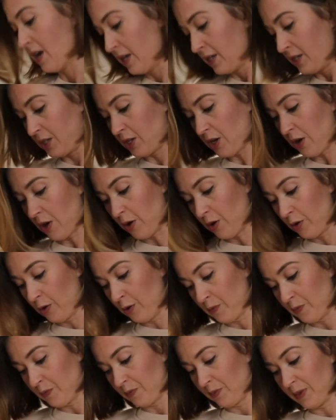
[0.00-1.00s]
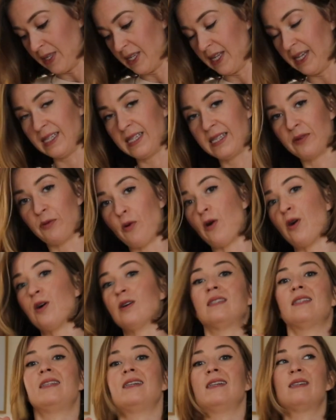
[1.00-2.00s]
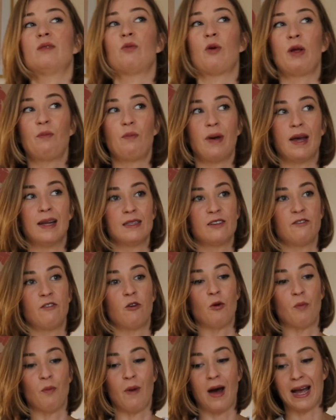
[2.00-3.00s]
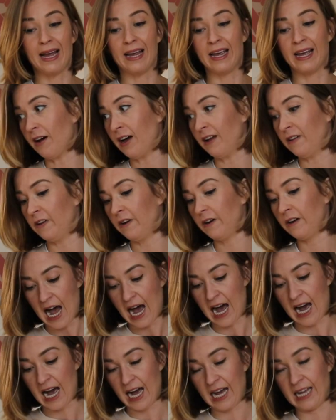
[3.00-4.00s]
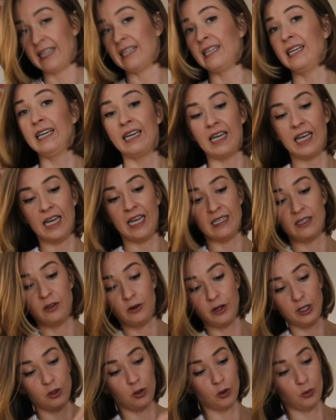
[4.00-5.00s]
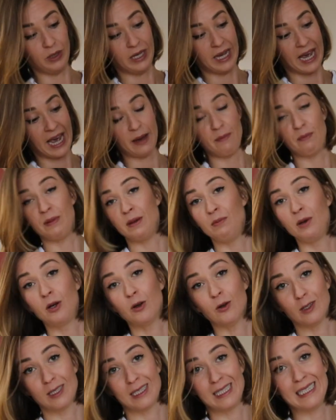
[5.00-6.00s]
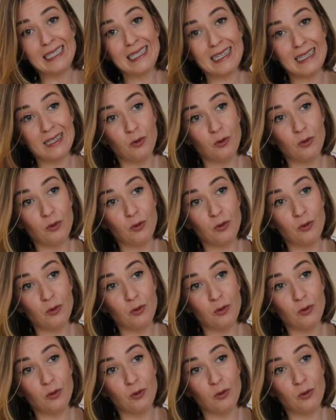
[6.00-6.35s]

So this was the sweatpants for my father. I think he is going to be happy because this is